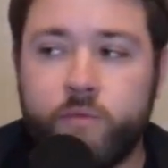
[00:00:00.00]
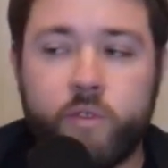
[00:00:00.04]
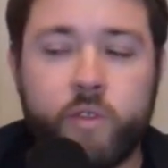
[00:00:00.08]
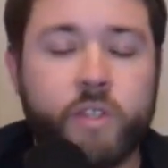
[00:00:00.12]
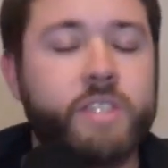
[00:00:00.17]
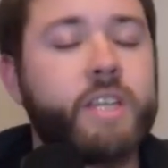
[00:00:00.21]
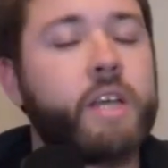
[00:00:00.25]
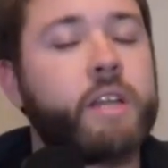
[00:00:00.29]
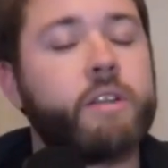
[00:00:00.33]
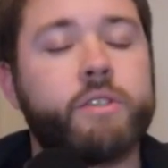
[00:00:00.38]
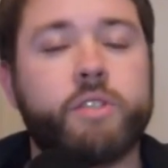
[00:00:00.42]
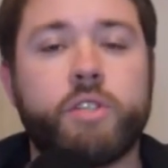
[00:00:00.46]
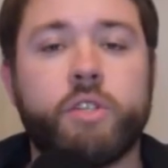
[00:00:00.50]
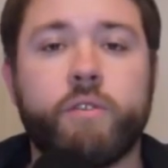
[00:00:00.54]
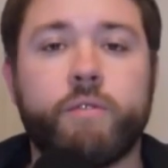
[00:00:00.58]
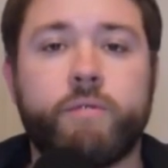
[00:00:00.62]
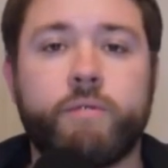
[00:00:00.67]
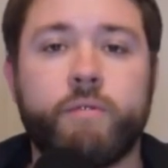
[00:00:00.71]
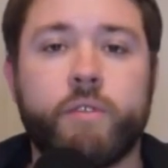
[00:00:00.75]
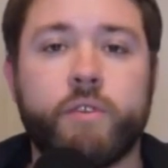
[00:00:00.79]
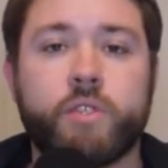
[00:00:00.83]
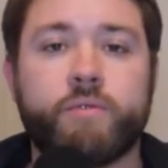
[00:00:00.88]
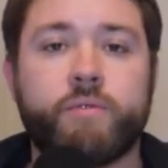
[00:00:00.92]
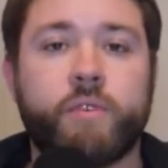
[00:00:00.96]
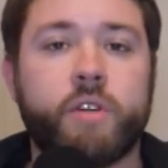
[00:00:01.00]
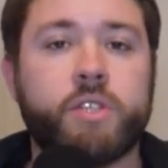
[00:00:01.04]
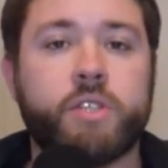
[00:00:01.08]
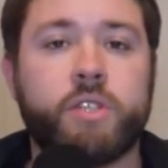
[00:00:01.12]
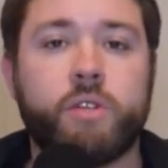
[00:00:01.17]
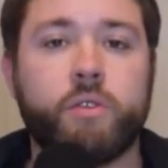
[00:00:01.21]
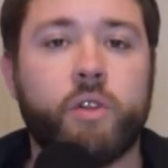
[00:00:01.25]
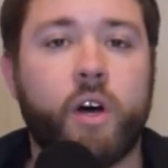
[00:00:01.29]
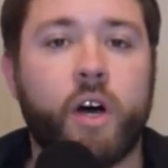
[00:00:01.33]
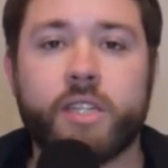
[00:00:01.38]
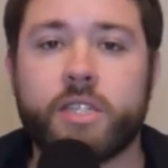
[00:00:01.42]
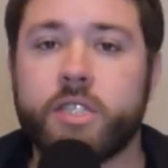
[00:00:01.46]
You can take those first
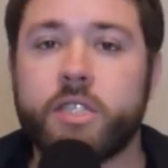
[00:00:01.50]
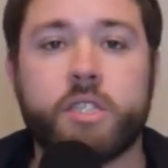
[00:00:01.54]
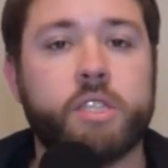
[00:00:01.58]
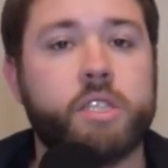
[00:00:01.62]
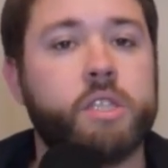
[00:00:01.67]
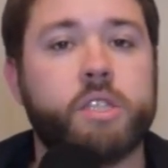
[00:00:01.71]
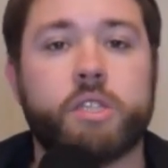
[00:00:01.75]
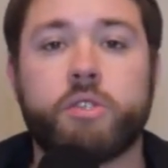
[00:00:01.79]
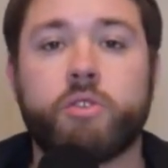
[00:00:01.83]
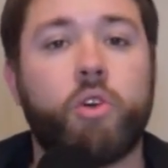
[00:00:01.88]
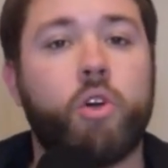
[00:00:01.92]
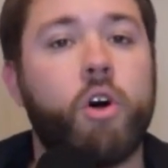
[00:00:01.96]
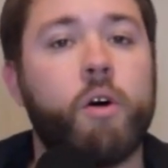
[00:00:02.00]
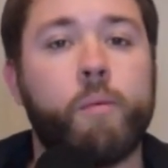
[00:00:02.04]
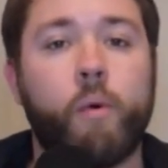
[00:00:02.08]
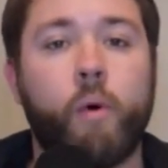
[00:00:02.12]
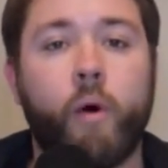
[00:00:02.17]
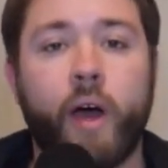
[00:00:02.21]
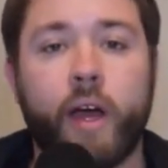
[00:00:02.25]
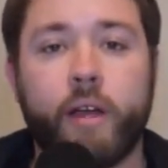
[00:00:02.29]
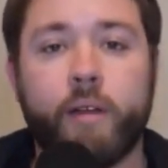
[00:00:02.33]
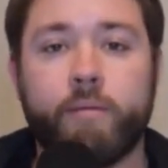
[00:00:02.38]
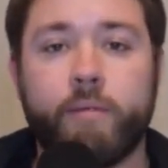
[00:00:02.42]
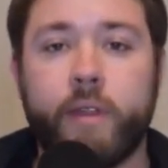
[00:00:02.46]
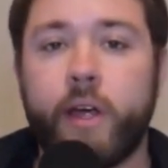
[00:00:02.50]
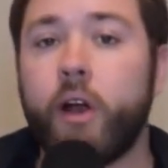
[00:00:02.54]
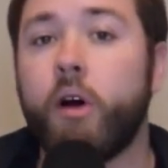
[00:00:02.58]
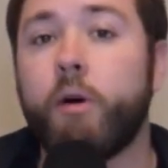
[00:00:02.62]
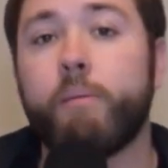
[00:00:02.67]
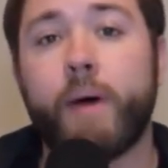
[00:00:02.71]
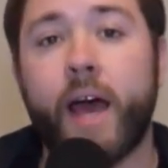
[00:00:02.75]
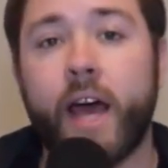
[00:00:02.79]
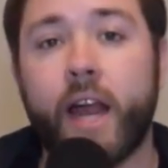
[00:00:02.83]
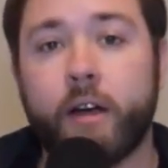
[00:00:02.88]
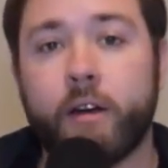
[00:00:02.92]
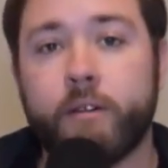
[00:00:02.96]
2 losses and just throw them away. They
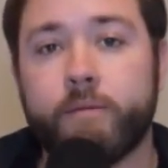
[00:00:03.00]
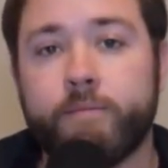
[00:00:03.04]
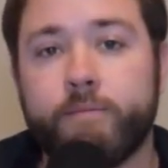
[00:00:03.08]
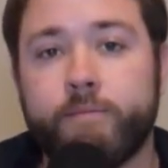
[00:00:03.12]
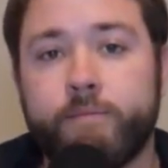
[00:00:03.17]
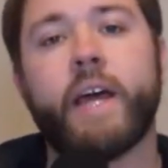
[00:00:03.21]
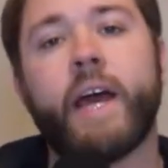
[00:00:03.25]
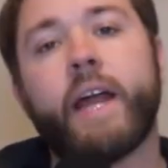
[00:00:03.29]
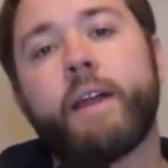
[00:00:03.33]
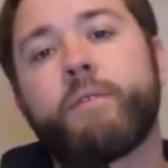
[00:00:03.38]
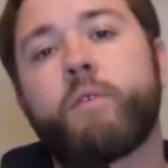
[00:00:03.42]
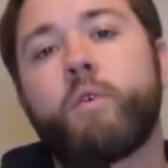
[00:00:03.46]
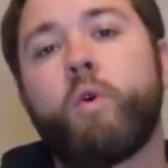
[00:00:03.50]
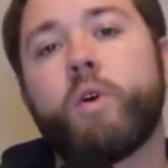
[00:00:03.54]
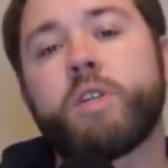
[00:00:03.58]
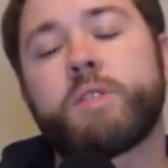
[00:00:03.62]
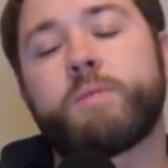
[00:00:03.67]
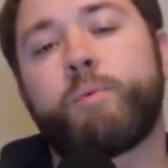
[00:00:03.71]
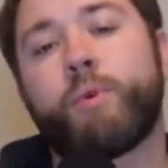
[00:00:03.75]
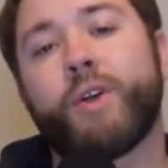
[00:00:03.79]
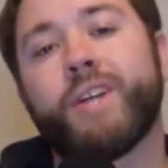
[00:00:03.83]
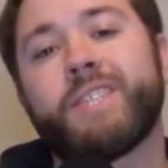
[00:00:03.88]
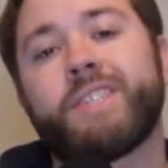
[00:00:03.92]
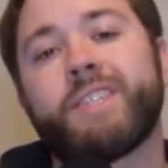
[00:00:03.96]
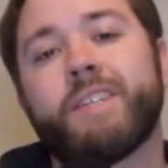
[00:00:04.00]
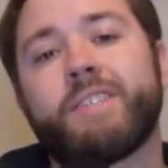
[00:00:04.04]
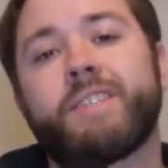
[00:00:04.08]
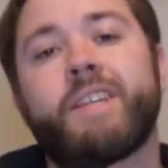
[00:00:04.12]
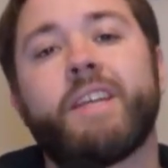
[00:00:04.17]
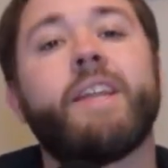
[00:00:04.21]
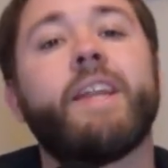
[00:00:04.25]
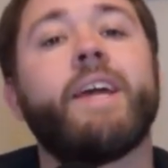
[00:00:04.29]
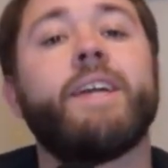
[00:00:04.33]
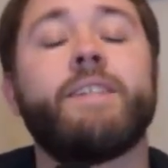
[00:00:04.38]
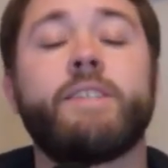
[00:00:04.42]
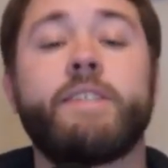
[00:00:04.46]
don't matter. That, of course, brings us
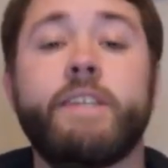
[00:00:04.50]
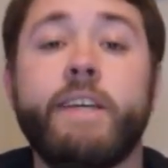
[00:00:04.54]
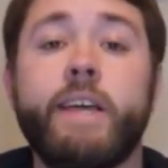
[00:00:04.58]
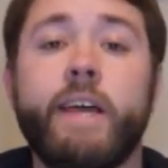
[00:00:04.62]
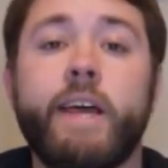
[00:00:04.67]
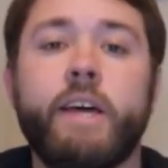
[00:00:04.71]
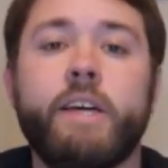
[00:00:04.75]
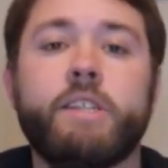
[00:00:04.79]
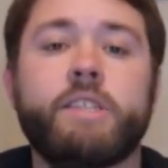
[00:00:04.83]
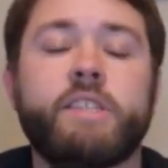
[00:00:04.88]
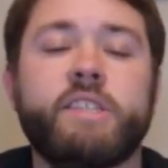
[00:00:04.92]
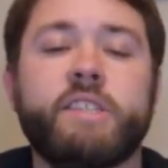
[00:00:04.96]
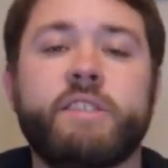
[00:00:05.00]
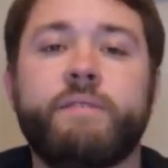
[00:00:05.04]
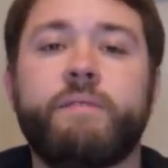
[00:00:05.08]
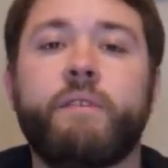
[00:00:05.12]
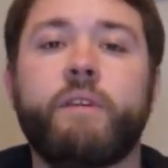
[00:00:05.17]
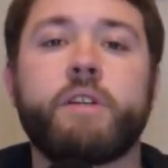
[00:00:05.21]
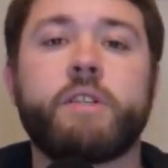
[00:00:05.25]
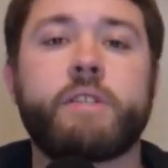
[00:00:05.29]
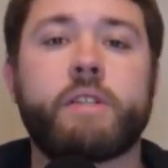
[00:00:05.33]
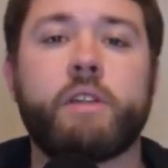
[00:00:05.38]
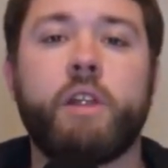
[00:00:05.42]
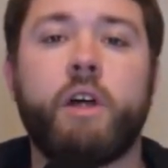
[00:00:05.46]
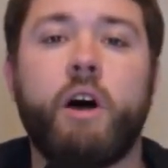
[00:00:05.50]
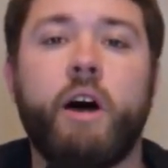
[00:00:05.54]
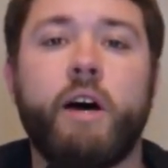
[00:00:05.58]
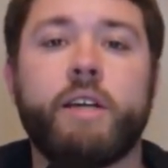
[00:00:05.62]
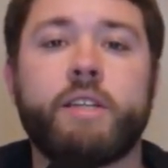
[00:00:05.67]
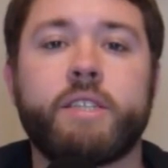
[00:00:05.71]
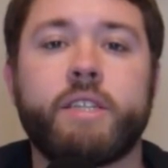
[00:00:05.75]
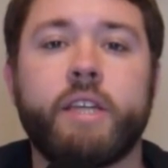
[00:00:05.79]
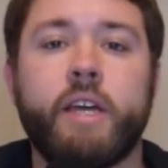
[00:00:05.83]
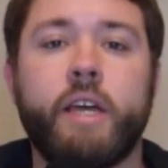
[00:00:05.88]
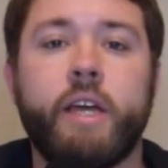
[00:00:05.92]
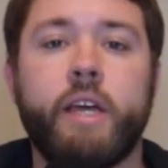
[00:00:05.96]
to Nate Diaz, his first
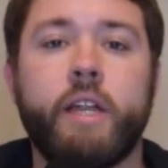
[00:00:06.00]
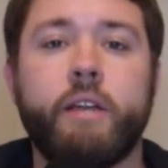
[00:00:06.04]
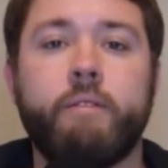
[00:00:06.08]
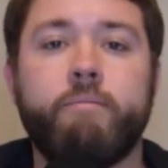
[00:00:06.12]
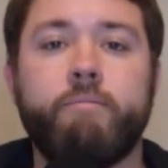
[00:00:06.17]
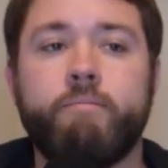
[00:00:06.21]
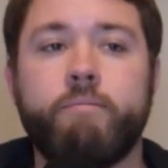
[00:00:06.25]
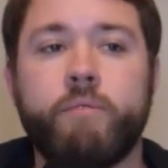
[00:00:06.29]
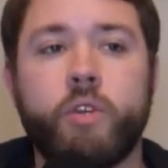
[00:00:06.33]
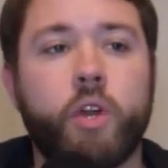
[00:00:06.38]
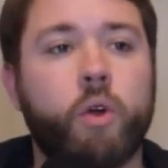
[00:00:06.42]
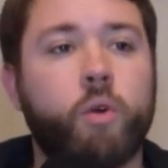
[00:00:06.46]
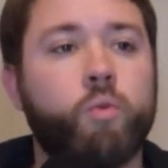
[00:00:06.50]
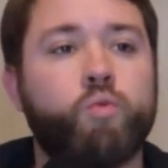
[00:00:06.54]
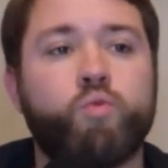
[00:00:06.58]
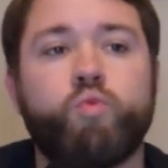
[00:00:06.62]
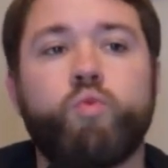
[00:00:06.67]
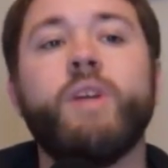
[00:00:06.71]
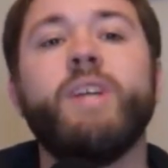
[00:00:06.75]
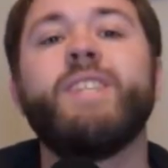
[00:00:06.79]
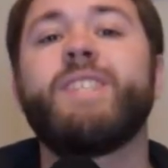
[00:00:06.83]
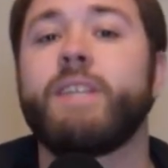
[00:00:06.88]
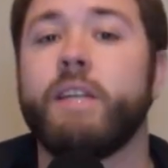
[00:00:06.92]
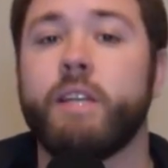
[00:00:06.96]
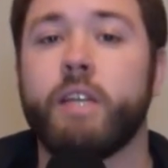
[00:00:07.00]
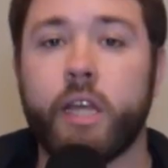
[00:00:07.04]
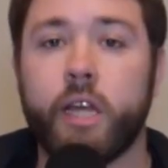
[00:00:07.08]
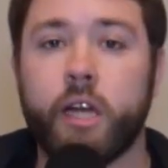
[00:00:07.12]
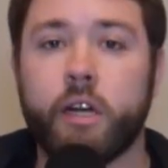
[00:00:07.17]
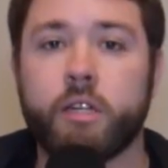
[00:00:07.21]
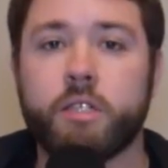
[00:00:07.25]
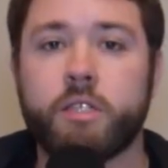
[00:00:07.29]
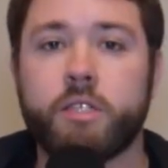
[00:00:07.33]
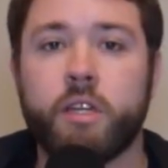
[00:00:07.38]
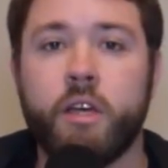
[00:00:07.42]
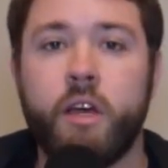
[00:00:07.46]
loss in, recent
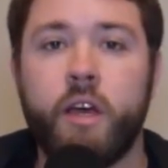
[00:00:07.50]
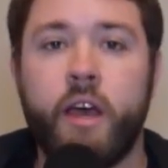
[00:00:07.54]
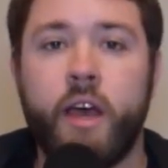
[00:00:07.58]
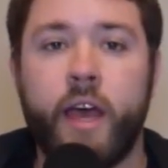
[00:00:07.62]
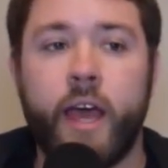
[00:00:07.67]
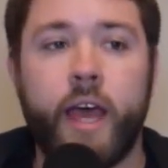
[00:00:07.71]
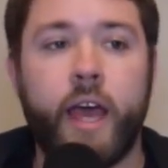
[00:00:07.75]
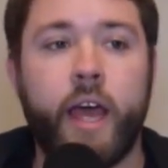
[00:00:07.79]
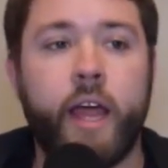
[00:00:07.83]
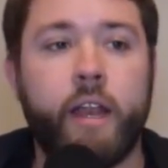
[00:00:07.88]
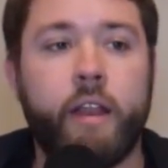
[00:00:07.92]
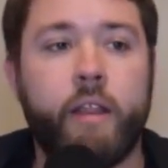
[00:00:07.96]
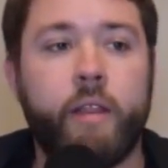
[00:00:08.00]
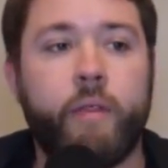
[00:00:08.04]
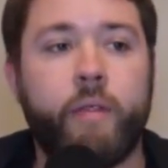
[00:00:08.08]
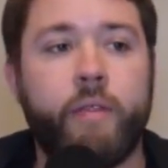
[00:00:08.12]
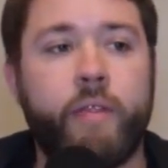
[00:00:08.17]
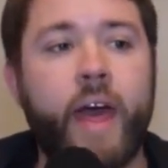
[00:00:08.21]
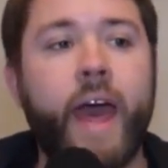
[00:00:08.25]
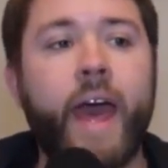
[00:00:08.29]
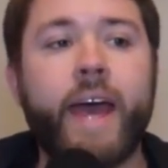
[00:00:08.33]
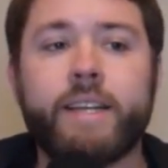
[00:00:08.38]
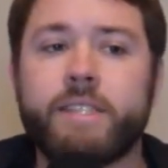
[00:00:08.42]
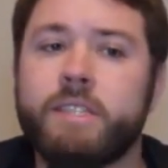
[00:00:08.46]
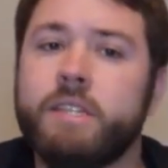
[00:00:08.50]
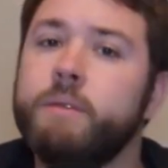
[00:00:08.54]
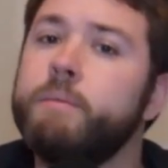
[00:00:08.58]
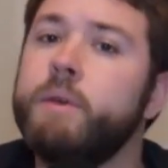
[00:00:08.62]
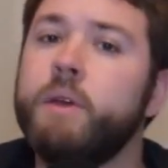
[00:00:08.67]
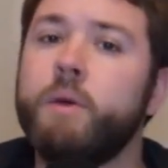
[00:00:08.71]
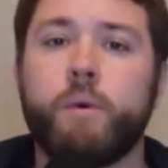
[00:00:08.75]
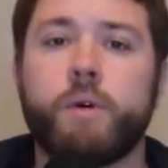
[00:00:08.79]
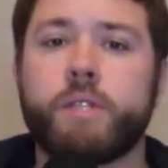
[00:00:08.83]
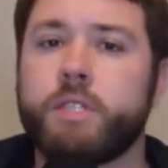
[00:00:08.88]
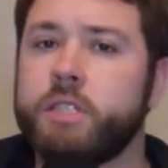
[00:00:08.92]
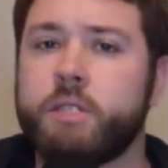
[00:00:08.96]
years. And that, to
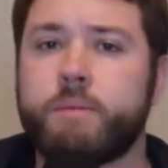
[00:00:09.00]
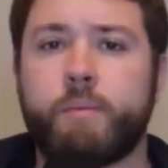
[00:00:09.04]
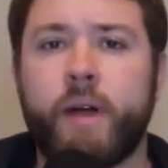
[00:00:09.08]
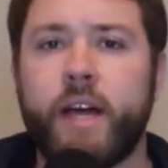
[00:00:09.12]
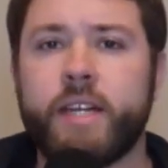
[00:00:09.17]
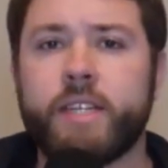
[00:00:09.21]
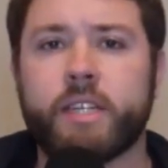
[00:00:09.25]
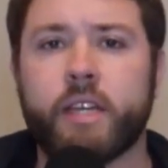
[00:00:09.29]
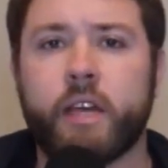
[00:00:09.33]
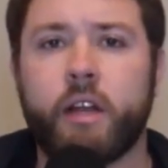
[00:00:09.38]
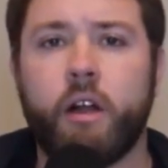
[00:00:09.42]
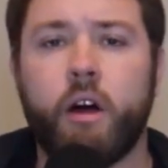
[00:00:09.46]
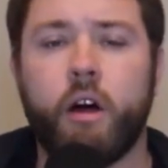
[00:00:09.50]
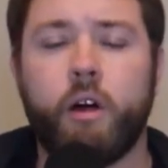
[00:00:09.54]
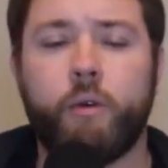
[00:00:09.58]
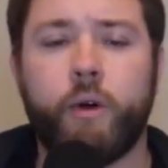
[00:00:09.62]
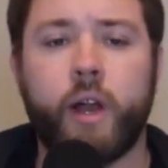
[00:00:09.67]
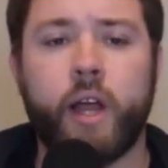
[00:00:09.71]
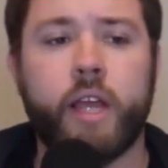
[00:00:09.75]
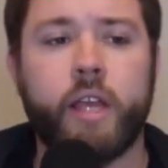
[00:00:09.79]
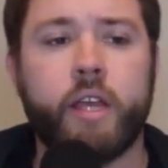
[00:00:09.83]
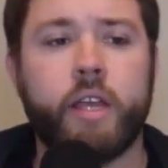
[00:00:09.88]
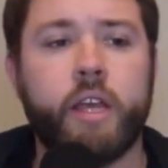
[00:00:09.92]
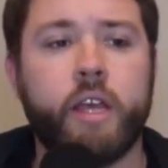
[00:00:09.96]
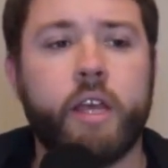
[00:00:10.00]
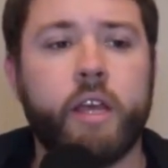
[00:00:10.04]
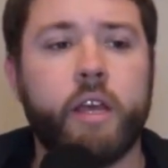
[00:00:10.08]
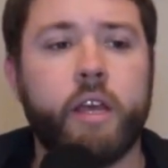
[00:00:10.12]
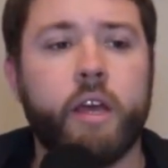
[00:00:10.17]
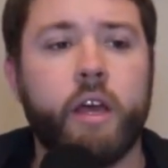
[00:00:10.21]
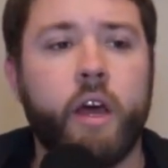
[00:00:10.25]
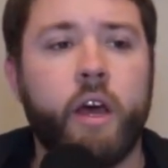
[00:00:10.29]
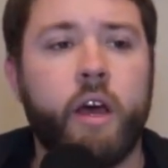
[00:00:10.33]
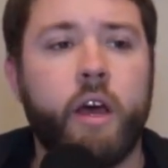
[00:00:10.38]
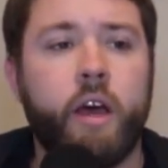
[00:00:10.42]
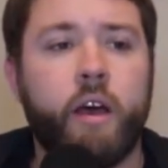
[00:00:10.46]
me, wasn't surprising at all, right?
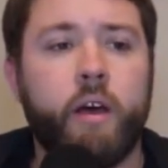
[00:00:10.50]
He